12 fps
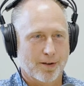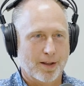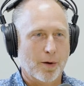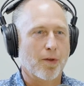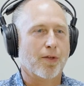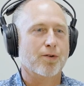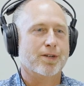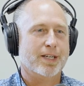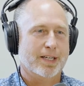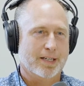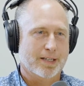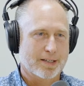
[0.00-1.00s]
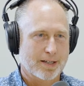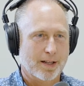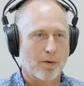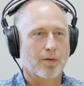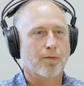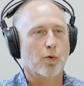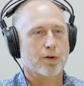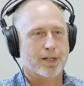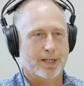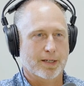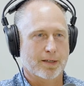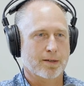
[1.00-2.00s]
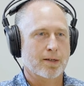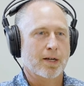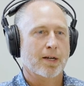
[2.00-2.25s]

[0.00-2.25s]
then they were 13s, then they were 14s.